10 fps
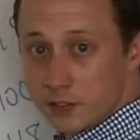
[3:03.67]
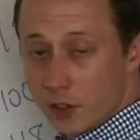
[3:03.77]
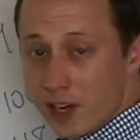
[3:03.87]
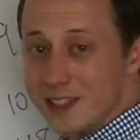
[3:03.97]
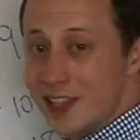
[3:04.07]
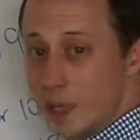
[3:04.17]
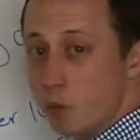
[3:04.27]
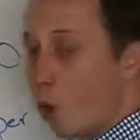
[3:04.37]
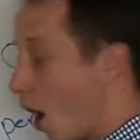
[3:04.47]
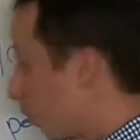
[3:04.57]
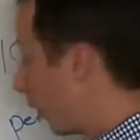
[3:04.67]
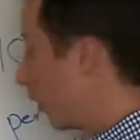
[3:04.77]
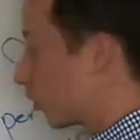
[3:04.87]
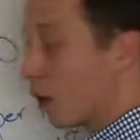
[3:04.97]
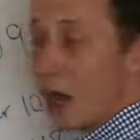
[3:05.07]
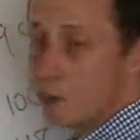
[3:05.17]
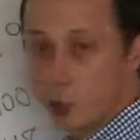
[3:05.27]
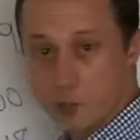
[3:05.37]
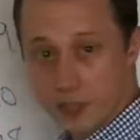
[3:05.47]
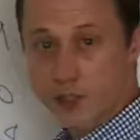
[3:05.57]
all right, that it properly describes
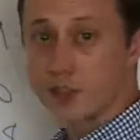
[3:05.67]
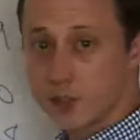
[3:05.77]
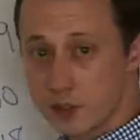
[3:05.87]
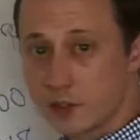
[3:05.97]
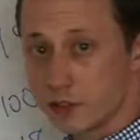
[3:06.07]
your business,